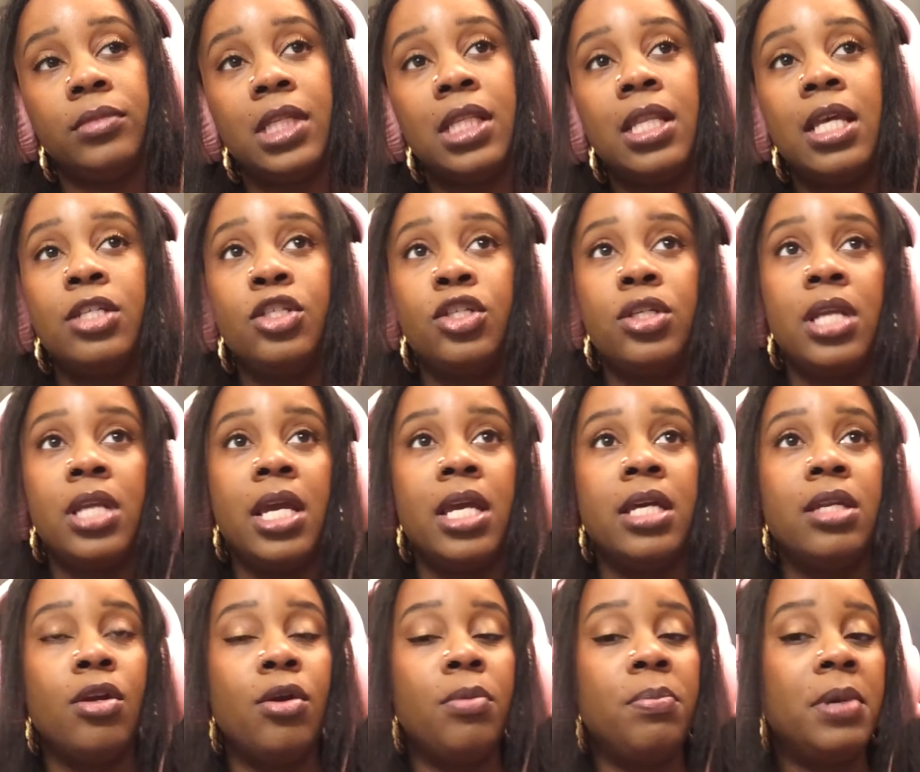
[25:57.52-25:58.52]
Like Janae
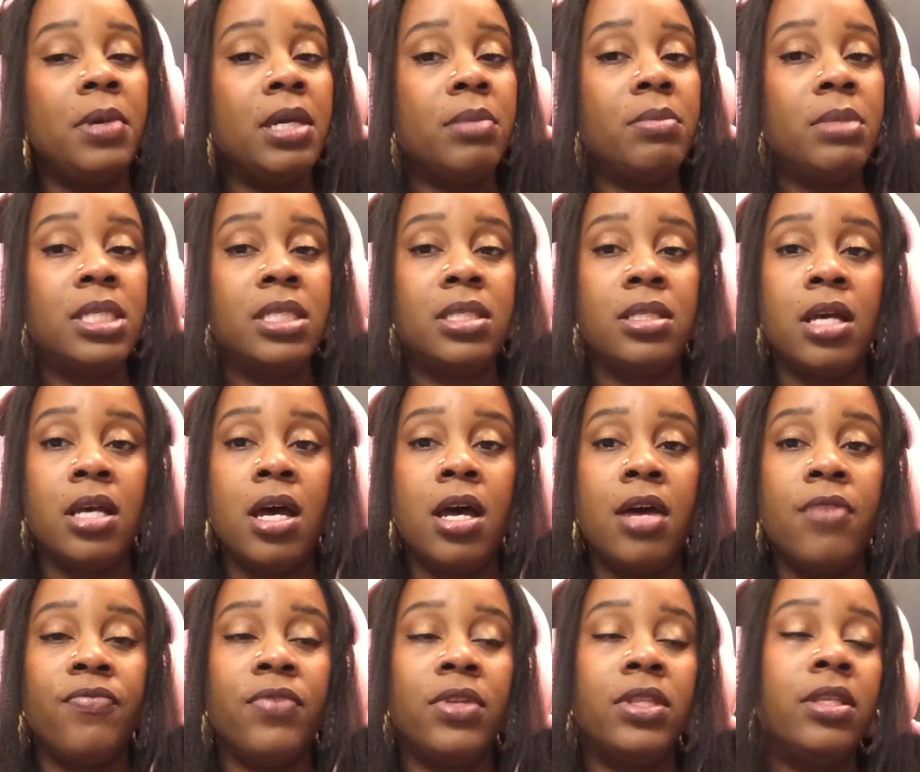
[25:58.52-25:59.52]
and her pick me
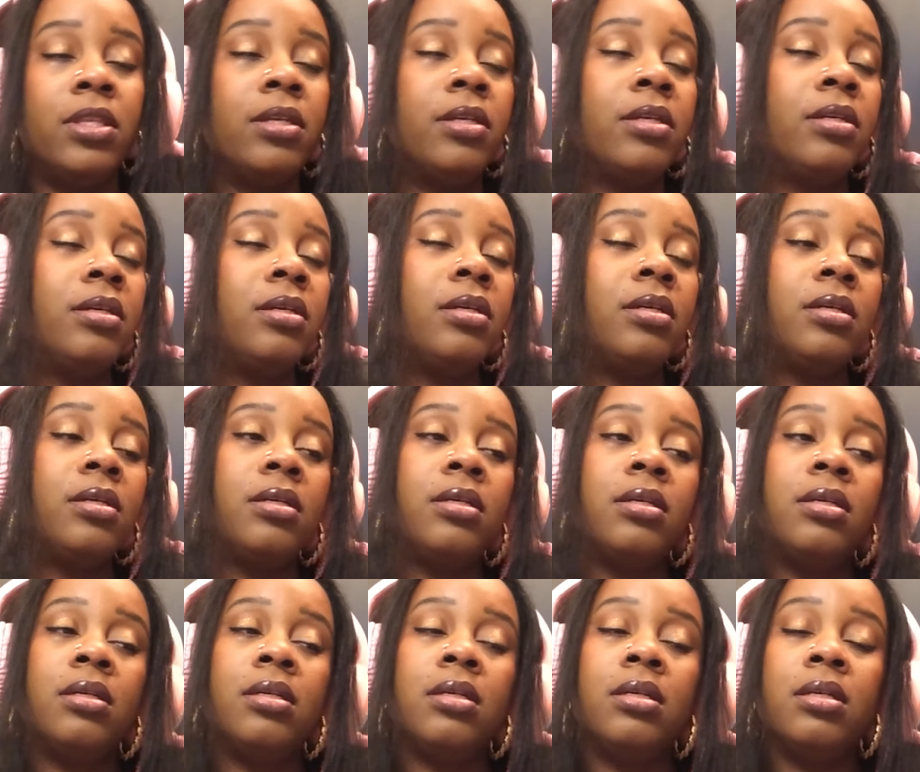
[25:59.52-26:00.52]
stuff and the
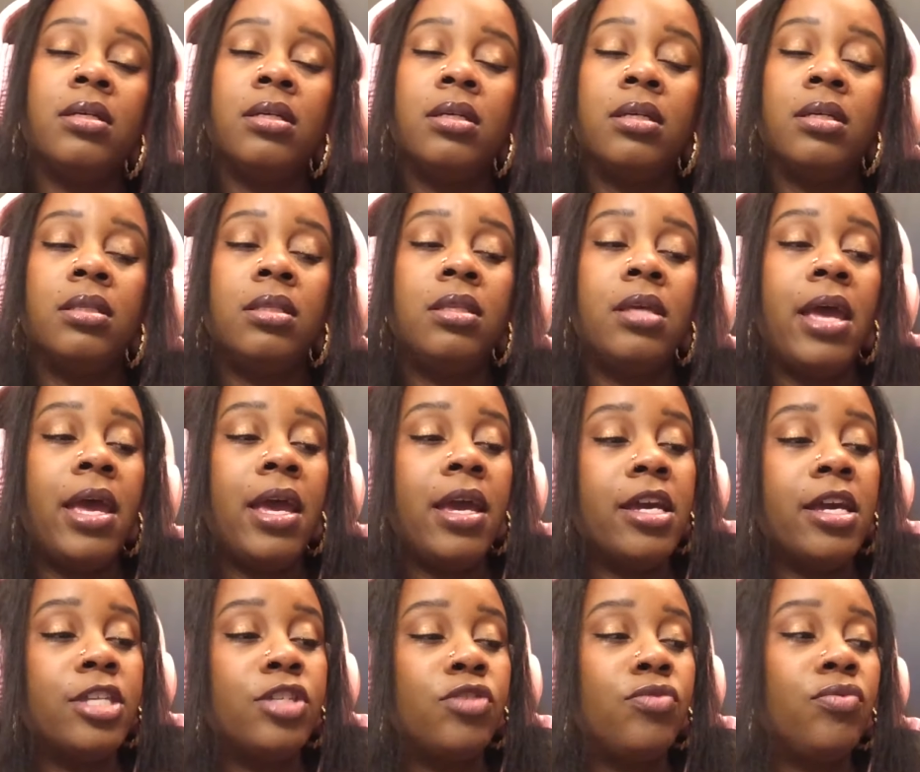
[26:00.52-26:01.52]
the eggs